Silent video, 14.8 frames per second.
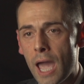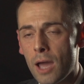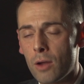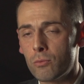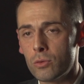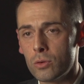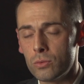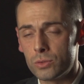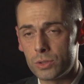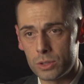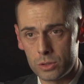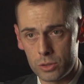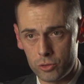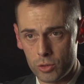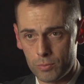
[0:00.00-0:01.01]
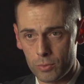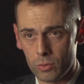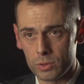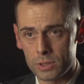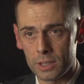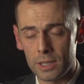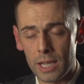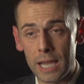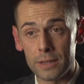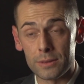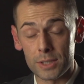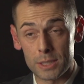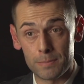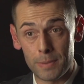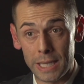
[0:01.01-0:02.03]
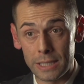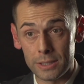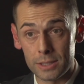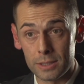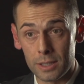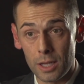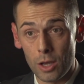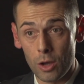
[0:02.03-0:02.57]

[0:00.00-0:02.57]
air routes to Gibraltar in the space